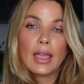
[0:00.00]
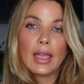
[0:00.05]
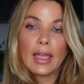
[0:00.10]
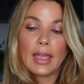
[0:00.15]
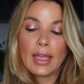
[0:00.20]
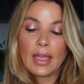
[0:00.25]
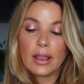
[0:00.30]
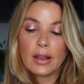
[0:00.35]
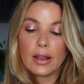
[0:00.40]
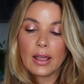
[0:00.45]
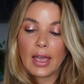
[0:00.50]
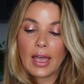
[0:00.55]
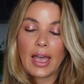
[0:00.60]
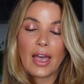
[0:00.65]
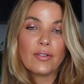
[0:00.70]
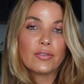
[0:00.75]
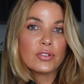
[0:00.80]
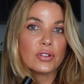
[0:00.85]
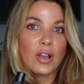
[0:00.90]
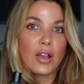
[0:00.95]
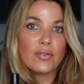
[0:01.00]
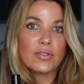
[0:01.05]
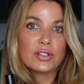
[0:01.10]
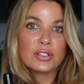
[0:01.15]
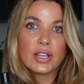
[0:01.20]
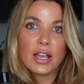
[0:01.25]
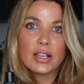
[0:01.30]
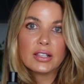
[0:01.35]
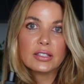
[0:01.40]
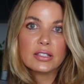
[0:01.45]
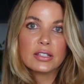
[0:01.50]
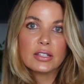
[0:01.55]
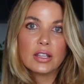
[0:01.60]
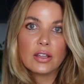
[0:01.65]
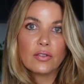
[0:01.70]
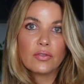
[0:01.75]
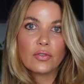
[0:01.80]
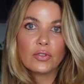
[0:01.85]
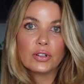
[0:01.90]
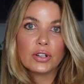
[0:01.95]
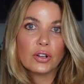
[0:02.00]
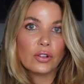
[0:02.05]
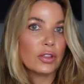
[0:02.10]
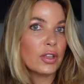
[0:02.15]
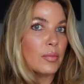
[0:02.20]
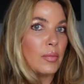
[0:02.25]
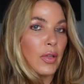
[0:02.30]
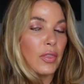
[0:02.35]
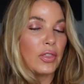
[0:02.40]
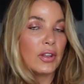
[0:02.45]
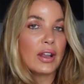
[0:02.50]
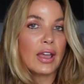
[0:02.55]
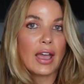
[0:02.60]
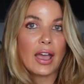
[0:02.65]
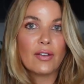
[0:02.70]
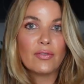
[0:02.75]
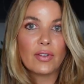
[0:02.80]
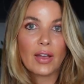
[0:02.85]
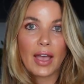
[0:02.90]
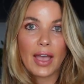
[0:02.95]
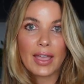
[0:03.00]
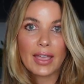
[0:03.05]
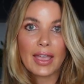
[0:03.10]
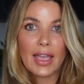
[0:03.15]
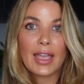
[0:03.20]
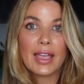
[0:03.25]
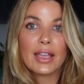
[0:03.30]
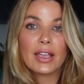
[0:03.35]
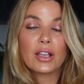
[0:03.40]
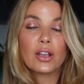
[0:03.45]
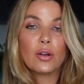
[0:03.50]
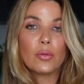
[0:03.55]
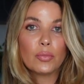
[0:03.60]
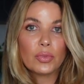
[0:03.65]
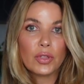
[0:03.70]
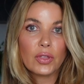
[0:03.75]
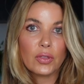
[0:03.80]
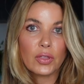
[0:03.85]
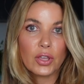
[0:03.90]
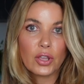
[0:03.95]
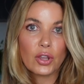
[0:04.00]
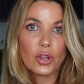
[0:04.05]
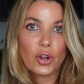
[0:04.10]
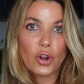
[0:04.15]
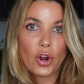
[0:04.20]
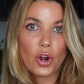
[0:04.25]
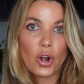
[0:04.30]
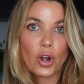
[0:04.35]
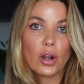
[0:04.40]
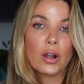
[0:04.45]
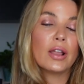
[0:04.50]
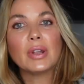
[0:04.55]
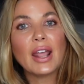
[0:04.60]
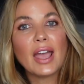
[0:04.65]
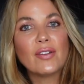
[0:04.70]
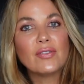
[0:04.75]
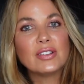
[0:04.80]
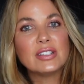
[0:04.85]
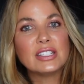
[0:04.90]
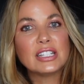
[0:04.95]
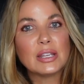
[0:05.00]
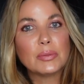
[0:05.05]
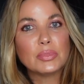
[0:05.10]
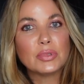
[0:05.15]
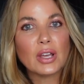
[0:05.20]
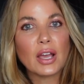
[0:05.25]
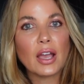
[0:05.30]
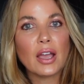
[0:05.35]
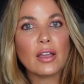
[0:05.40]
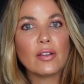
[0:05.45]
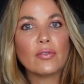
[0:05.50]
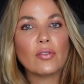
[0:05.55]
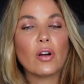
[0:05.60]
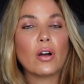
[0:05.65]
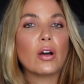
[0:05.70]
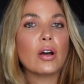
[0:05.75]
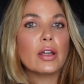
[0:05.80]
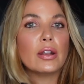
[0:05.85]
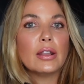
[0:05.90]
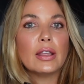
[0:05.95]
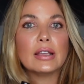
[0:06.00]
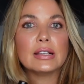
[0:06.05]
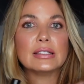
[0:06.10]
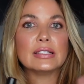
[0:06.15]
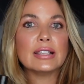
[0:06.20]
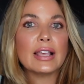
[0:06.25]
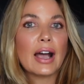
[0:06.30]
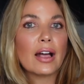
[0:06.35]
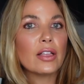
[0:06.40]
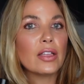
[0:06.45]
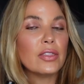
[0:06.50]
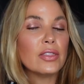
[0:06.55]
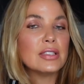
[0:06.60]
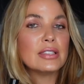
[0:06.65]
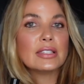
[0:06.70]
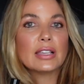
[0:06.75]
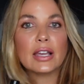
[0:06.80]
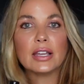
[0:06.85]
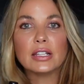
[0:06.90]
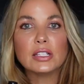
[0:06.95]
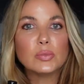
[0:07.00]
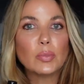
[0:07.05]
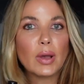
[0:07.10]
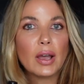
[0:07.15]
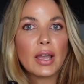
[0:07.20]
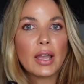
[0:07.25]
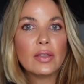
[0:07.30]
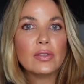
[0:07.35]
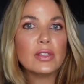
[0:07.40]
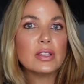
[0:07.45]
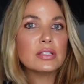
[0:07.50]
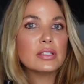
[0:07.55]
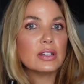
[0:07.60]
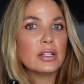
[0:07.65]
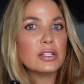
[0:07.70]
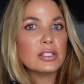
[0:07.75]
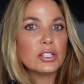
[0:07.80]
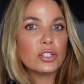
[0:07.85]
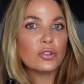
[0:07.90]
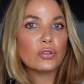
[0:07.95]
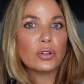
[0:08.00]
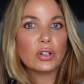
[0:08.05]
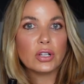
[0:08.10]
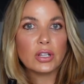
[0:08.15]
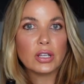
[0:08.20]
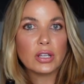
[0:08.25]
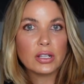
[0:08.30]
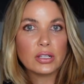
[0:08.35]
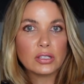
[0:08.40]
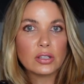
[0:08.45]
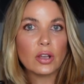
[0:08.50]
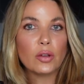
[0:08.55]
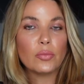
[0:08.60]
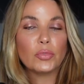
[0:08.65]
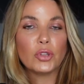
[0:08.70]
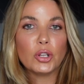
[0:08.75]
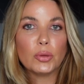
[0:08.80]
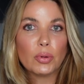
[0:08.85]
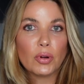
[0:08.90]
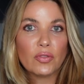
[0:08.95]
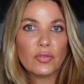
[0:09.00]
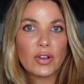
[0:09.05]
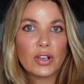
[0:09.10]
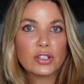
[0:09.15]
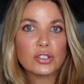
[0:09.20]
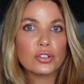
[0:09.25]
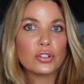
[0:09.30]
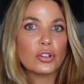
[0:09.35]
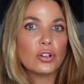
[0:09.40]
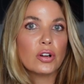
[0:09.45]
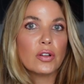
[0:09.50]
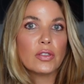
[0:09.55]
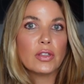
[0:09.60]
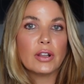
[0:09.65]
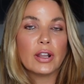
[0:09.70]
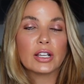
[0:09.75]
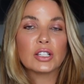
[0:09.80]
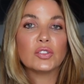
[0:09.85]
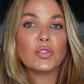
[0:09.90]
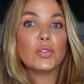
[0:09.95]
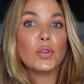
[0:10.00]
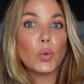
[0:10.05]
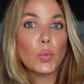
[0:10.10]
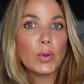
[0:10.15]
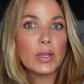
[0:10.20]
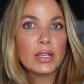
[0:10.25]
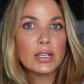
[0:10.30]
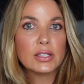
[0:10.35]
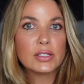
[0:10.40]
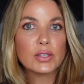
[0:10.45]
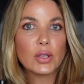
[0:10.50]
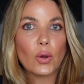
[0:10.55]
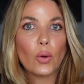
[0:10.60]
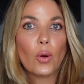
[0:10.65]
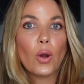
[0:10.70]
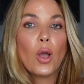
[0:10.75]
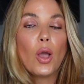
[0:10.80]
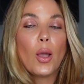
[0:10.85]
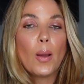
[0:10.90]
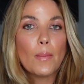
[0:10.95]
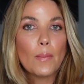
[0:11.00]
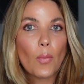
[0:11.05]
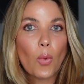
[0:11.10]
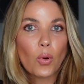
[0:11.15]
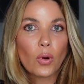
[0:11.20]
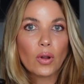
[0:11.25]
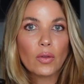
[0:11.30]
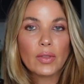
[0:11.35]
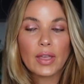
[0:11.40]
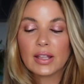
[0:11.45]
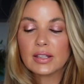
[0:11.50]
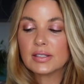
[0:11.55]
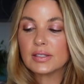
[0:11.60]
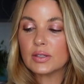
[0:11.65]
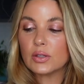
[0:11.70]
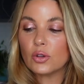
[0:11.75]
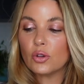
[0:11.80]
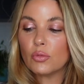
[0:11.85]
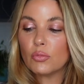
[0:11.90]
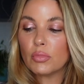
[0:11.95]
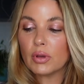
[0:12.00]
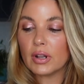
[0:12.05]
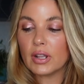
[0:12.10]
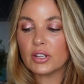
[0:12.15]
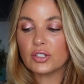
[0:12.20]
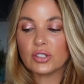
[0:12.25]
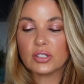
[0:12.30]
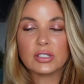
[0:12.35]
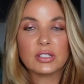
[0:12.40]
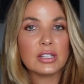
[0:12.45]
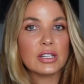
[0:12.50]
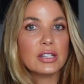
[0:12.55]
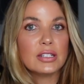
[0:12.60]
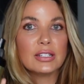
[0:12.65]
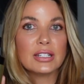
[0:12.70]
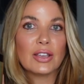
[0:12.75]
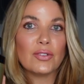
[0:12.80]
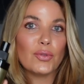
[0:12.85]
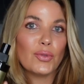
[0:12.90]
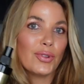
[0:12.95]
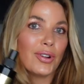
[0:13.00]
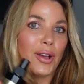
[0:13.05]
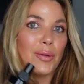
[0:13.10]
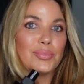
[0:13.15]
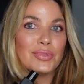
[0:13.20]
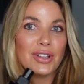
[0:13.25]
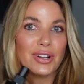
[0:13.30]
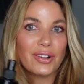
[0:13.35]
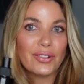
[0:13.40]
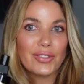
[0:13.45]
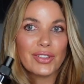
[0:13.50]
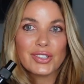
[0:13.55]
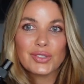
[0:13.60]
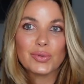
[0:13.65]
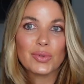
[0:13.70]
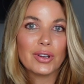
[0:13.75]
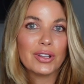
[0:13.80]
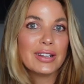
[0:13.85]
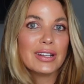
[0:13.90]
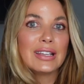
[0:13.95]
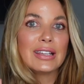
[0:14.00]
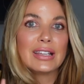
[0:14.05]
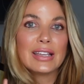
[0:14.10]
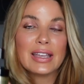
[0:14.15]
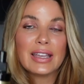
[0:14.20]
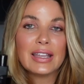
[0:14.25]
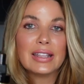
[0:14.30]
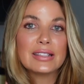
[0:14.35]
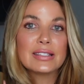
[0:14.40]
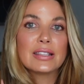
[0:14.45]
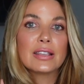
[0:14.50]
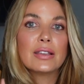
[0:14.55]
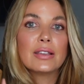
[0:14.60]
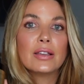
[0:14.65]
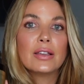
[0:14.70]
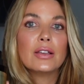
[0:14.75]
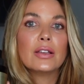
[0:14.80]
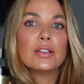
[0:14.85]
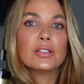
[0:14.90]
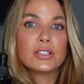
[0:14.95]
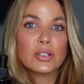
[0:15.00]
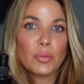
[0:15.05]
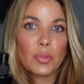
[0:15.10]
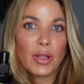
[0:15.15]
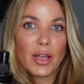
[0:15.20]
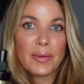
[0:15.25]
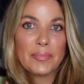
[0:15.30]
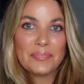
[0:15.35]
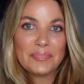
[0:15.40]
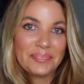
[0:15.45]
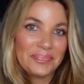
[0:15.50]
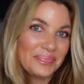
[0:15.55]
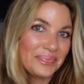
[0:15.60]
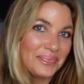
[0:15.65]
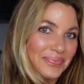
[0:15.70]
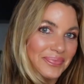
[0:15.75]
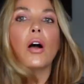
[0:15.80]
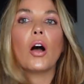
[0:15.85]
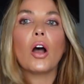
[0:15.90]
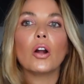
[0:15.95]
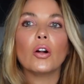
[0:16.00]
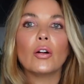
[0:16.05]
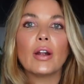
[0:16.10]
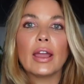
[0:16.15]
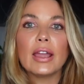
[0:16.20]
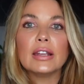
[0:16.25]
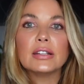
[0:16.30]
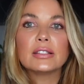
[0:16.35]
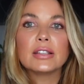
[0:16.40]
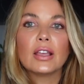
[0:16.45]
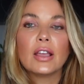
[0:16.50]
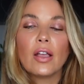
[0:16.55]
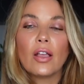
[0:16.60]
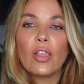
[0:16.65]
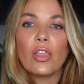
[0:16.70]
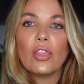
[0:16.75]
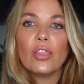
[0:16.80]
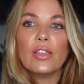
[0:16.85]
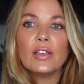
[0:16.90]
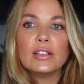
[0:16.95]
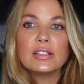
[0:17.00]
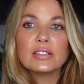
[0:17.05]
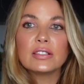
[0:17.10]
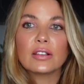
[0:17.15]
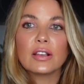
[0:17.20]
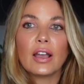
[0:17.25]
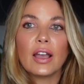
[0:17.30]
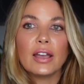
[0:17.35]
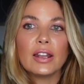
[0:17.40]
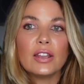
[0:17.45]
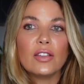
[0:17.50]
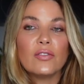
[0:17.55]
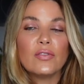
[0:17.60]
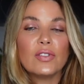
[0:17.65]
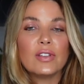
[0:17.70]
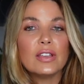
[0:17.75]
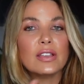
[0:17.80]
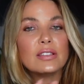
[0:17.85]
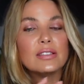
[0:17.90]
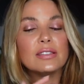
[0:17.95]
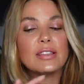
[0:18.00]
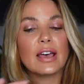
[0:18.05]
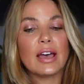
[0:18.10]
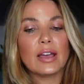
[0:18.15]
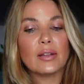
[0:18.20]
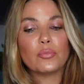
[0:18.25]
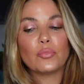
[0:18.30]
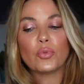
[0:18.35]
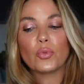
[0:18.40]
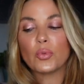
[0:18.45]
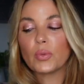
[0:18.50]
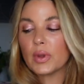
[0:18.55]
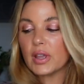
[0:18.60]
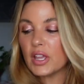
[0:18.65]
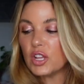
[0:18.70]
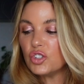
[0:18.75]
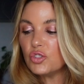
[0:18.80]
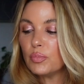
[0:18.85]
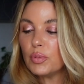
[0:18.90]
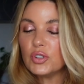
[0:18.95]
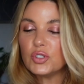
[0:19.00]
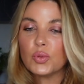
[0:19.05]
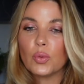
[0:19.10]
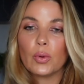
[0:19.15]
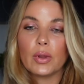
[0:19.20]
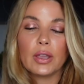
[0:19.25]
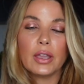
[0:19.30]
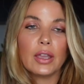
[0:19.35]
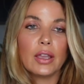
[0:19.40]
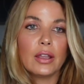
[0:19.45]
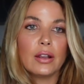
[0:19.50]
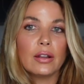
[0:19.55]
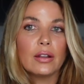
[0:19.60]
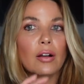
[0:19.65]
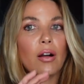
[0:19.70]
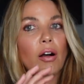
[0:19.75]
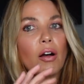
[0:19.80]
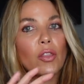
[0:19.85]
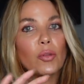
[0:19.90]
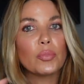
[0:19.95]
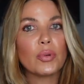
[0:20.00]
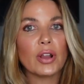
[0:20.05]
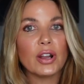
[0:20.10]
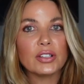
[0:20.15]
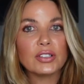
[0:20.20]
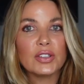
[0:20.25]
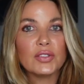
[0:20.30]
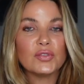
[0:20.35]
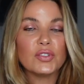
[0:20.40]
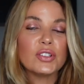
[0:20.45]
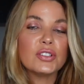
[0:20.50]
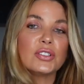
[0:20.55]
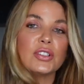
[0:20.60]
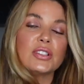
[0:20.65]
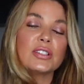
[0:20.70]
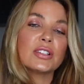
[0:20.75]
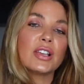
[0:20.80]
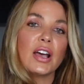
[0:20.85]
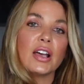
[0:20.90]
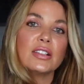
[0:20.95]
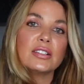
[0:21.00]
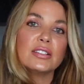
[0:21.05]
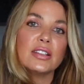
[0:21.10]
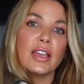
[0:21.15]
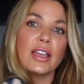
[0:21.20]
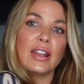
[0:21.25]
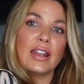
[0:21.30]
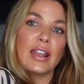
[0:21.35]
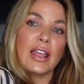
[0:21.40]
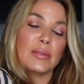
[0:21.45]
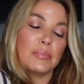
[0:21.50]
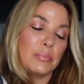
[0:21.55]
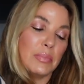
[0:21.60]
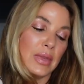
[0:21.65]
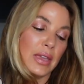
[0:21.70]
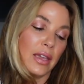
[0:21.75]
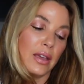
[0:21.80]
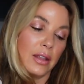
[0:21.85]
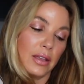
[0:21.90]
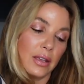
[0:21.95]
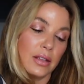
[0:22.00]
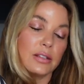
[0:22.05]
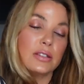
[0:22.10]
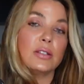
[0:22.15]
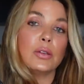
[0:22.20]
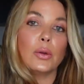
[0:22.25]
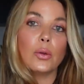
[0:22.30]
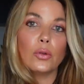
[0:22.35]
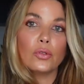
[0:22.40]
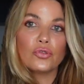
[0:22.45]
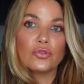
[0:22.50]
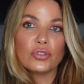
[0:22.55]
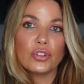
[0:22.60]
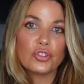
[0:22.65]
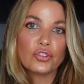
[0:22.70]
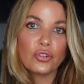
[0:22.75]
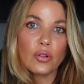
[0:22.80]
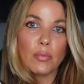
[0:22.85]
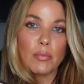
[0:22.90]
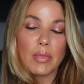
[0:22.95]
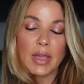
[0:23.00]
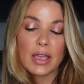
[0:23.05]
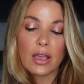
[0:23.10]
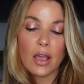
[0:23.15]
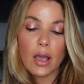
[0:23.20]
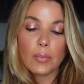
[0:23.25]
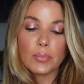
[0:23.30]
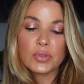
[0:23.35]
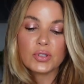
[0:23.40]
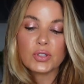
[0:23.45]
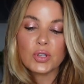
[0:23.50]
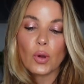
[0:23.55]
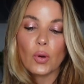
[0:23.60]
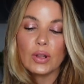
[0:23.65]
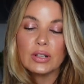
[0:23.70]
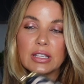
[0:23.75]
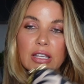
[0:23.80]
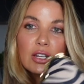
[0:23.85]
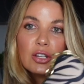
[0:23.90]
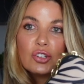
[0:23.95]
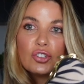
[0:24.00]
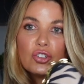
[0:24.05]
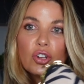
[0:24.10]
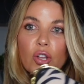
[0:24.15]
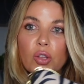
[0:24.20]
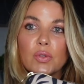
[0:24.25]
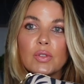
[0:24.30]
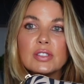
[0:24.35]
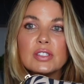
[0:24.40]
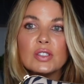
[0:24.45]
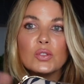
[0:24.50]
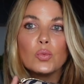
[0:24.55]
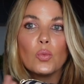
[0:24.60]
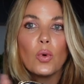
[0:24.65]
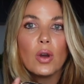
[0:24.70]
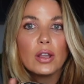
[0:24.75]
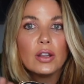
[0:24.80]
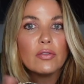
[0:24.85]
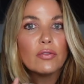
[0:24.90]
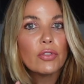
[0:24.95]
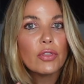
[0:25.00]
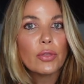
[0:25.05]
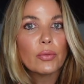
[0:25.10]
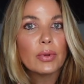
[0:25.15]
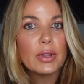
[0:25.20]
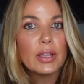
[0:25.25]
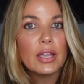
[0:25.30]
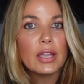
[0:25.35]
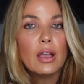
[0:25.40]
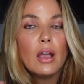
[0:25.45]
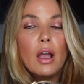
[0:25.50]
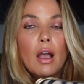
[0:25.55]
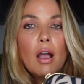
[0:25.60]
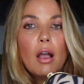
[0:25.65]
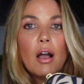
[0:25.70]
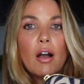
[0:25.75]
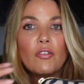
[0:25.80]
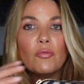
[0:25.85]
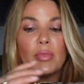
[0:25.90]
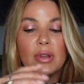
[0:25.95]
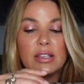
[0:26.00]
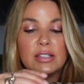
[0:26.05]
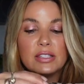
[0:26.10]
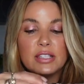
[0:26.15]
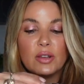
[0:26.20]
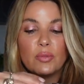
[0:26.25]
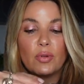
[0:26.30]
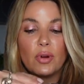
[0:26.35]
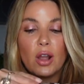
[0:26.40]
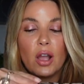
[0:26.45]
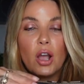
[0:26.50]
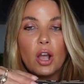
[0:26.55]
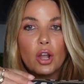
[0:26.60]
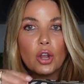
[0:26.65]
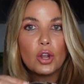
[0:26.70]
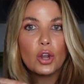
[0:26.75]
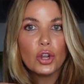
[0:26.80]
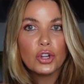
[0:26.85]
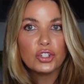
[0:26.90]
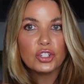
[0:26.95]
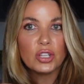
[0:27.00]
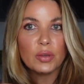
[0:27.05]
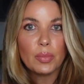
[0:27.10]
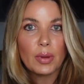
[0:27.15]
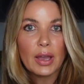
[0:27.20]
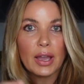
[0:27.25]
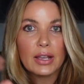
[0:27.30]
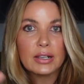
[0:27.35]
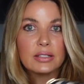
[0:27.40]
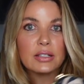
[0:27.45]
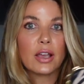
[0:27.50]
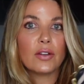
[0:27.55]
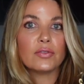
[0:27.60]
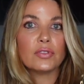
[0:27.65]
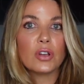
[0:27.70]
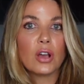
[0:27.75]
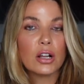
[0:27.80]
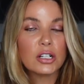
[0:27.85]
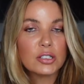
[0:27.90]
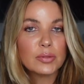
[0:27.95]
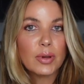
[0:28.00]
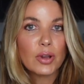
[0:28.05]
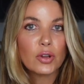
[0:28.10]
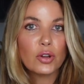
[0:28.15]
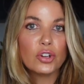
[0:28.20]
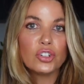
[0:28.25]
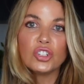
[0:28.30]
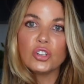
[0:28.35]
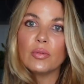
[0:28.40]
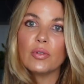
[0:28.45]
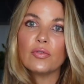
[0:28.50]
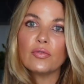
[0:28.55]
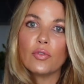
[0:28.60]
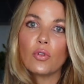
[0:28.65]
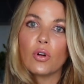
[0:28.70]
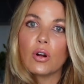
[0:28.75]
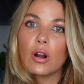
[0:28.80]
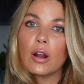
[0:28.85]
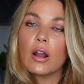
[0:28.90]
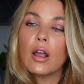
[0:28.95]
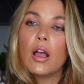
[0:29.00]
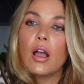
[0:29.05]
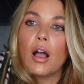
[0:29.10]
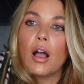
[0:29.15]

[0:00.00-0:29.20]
And after having tested it for nearly a month and a half, I completely concur. And I have a deep dive on exactly the science behind this and its ingredients on Beauty Professor in the next few weeks. So more on that soon, but I just needed to give you an update on this one. It's sublime. All right, this kind of is that bridge between all the products I've just discussed and me getting into traditional makeup. So I need to show you. This is one of three of my Zebra Kusshi bags. I've talked about Kusshi before.